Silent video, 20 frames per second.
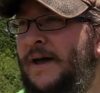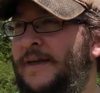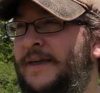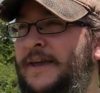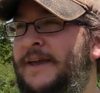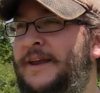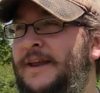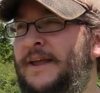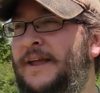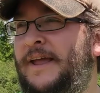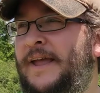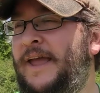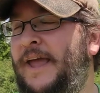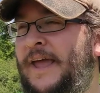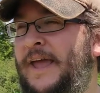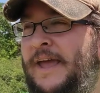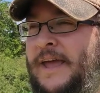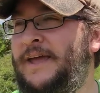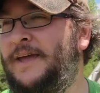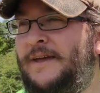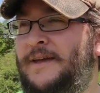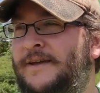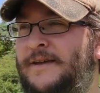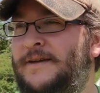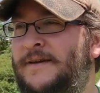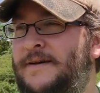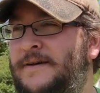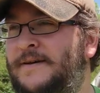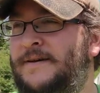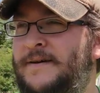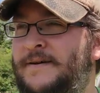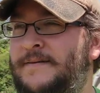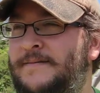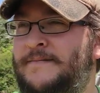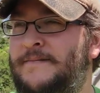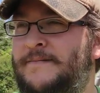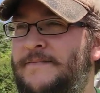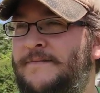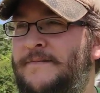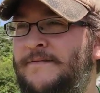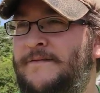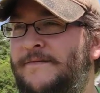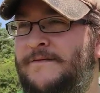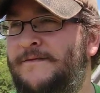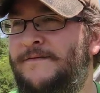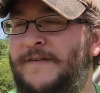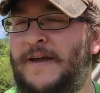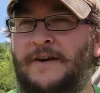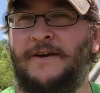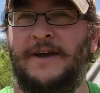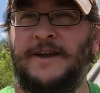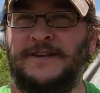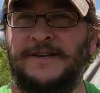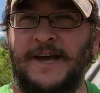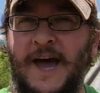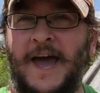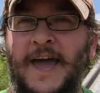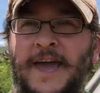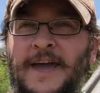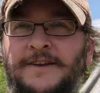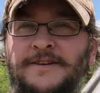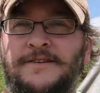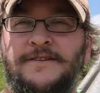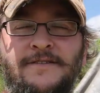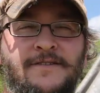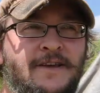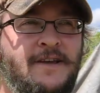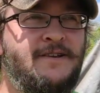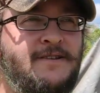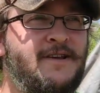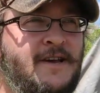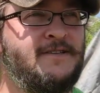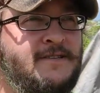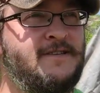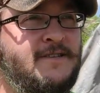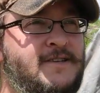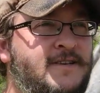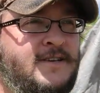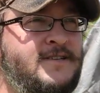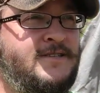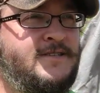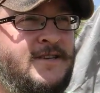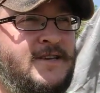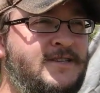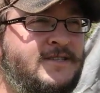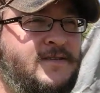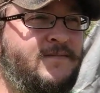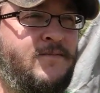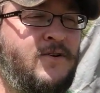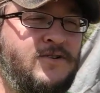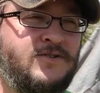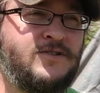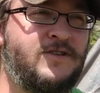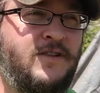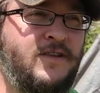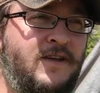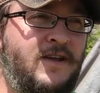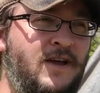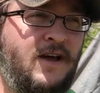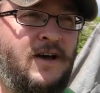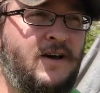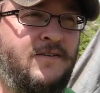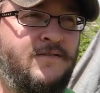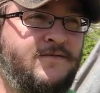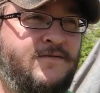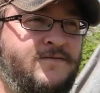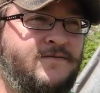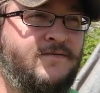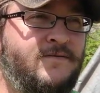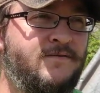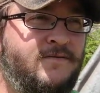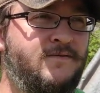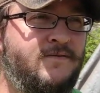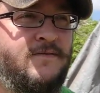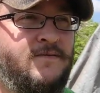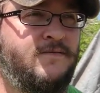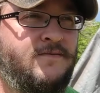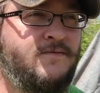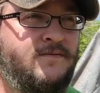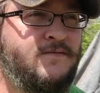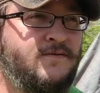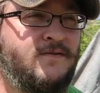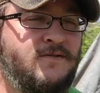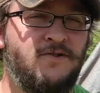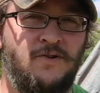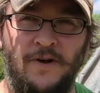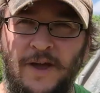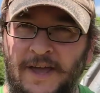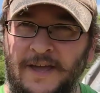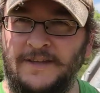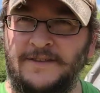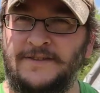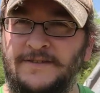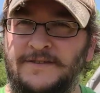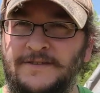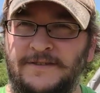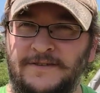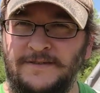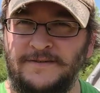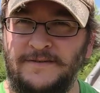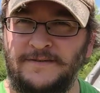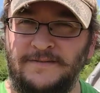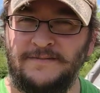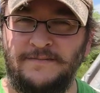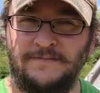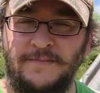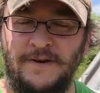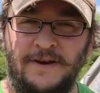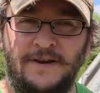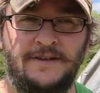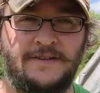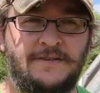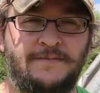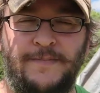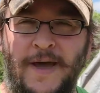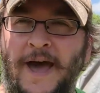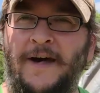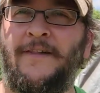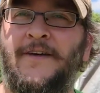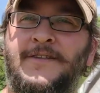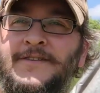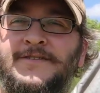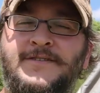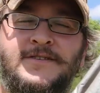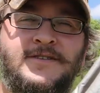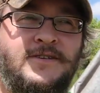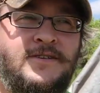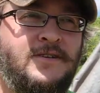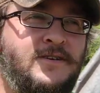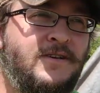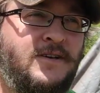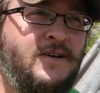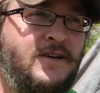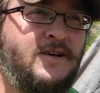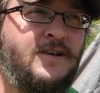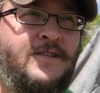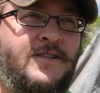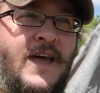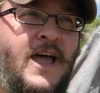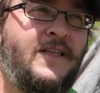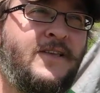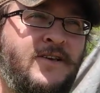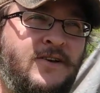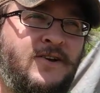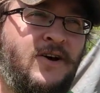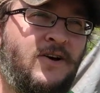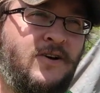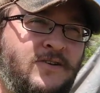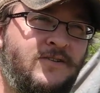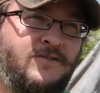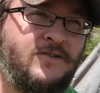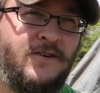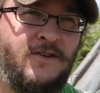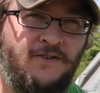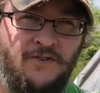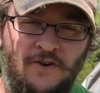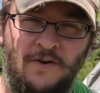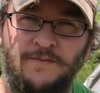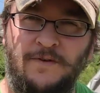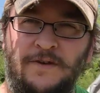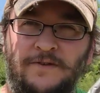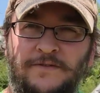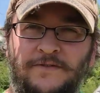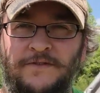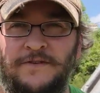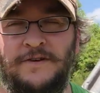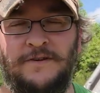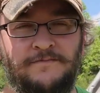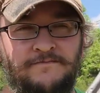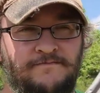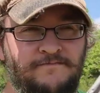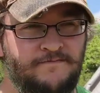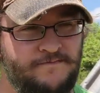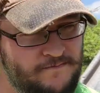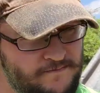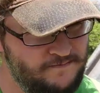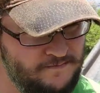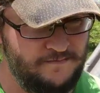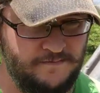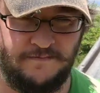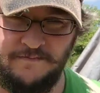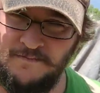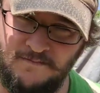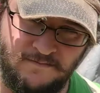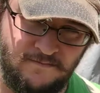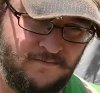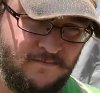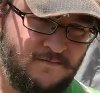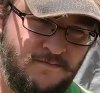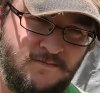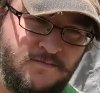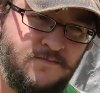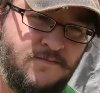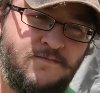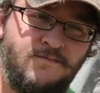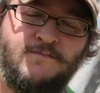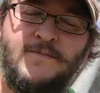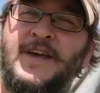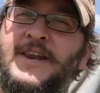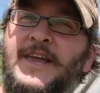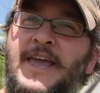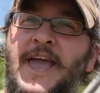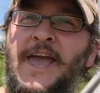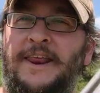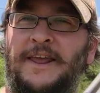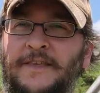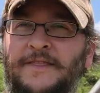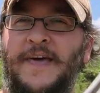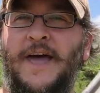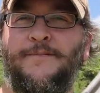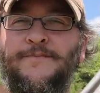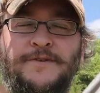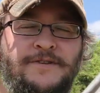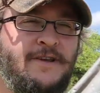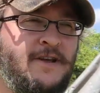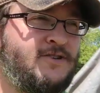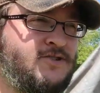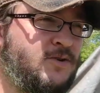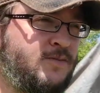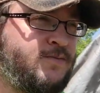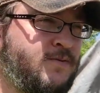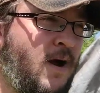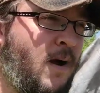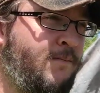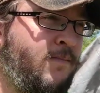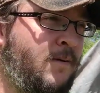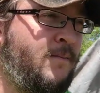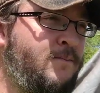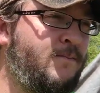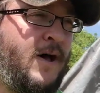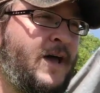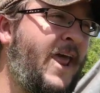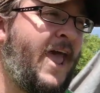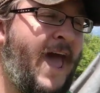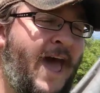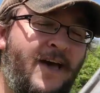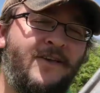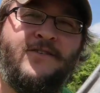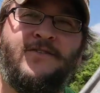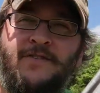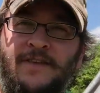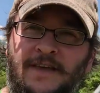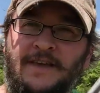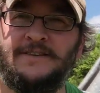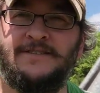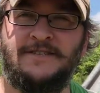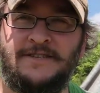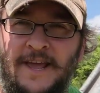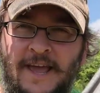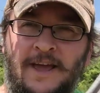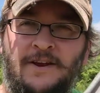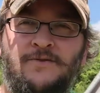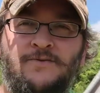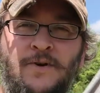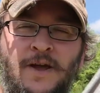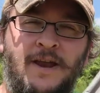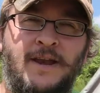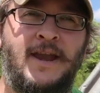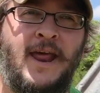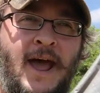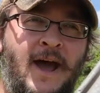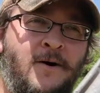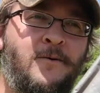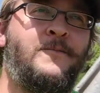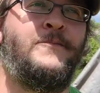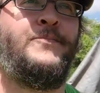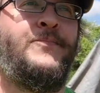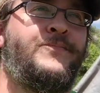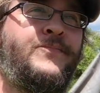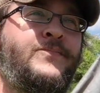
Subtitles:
eating a varied diet that doesn't consist mostly of grains, but is balanced, that can all contribute to mitigating that potential problem. But as things stand right now,